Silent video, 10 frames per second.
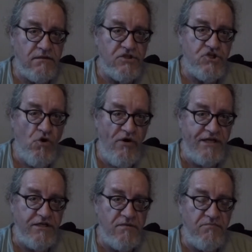
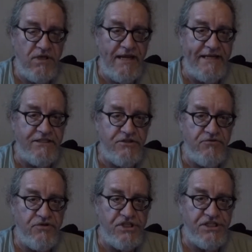joint complaint to
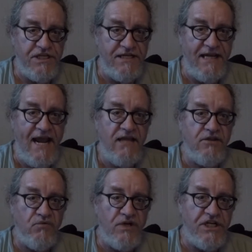the city and the
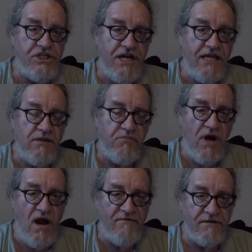region and the
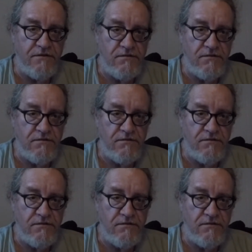province.